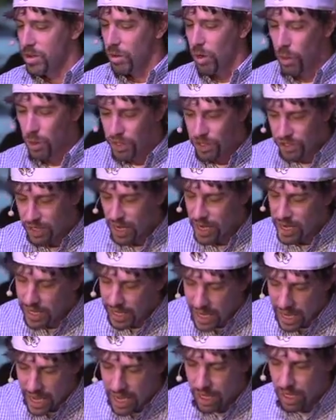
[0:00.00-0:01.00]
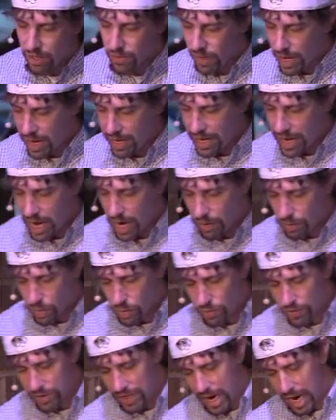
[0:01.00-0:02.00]
Well, we're studying hell right now at
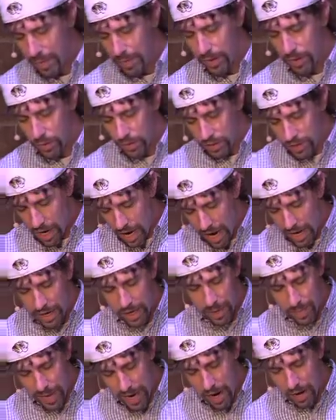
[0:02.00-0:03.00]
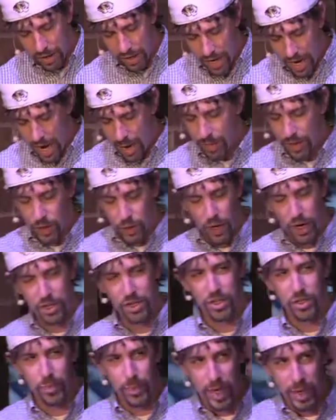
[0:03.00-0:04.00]
Rooftop, and we're talking about common
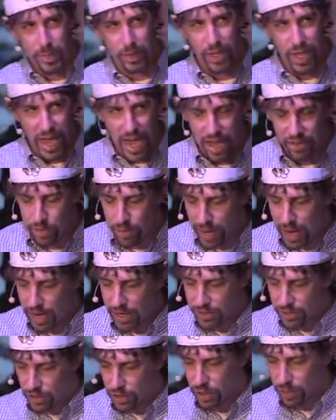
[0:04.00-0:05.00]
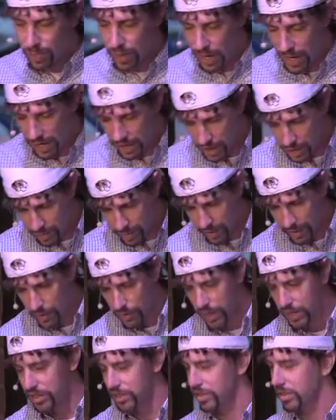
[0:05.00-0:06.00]
questions people have about eternal punishment.
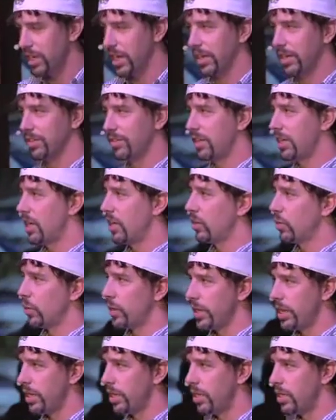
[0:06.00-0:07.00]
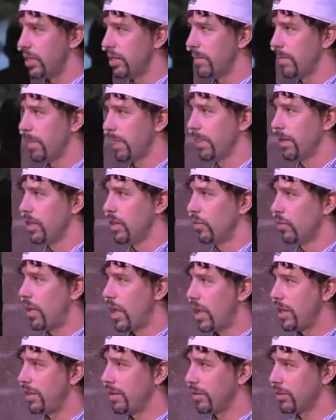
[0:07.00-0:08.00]
Questions like, is hell real?
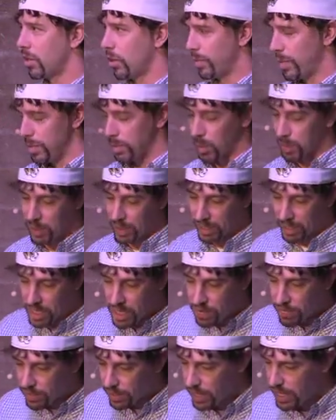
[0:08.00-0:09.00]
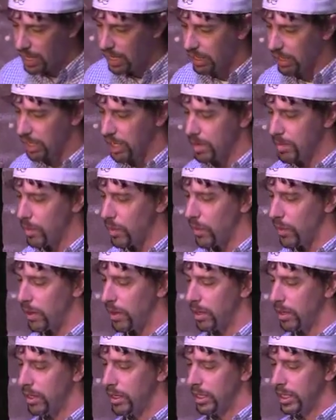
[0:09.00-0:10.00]
Why don't people believe in hell
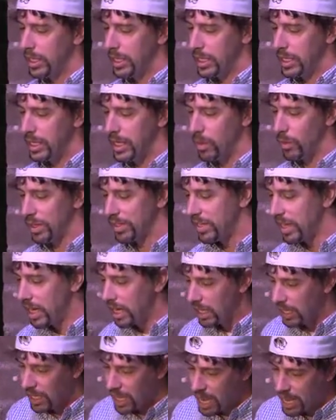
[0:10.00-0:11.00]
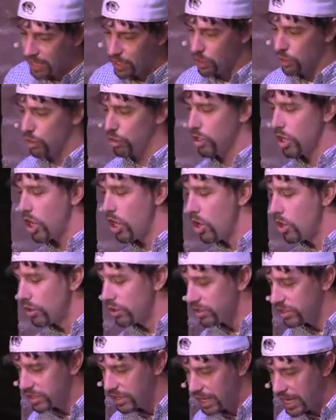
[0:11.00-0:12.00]
anymore? What's hell like? Who
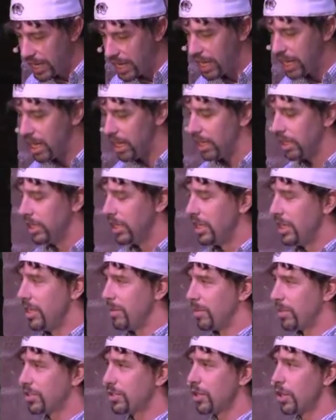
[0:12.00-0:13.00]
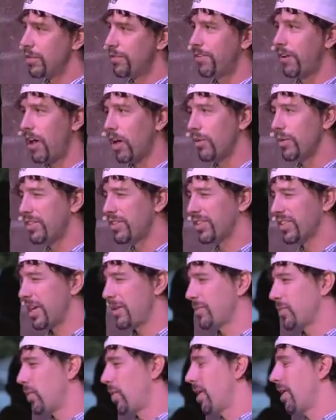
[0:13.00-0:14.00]
goes to hell? But so far, we've
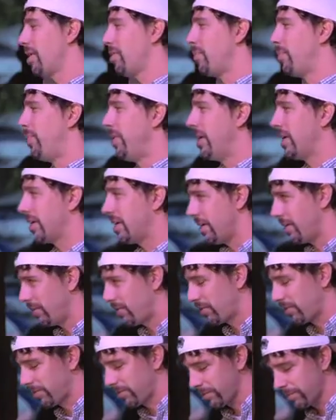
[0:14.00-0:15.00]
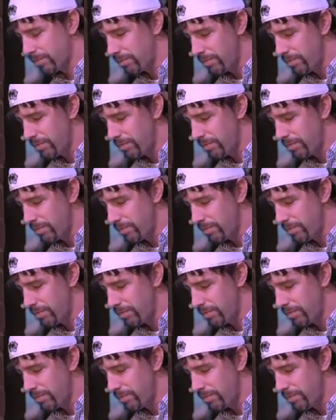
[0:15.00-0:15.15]
skipped one of the biggies,